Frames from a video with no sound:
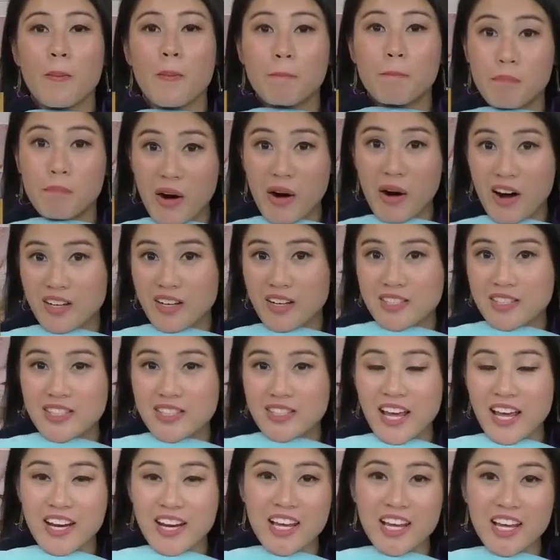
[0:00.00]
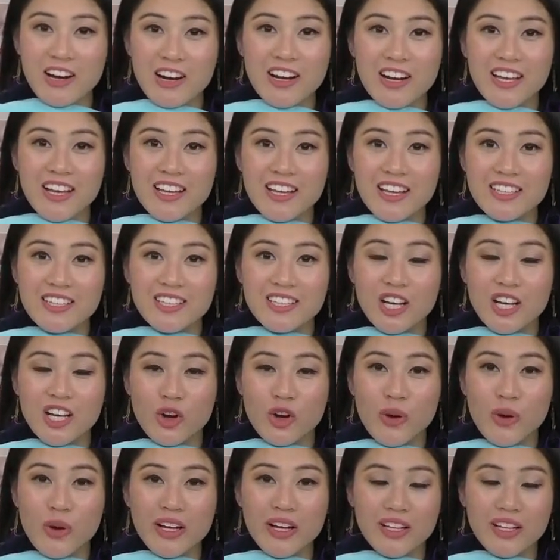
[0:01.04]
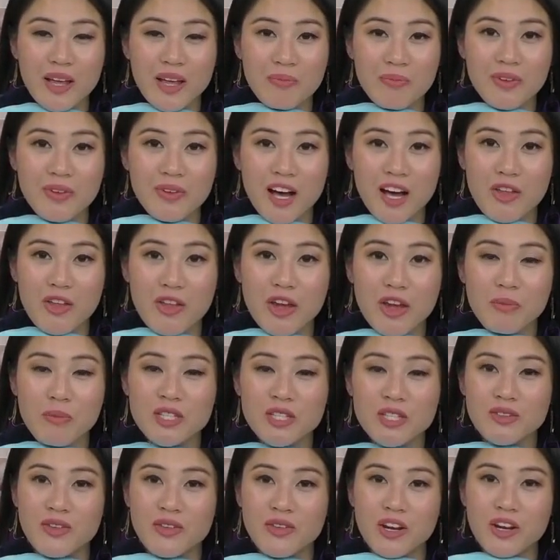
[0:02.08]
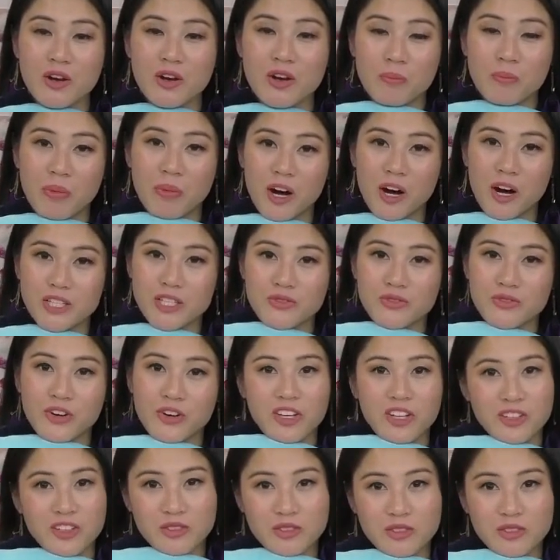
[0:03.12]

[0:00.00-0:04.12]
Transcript: Boss. And here is a quick clip of their music video, Boss for You.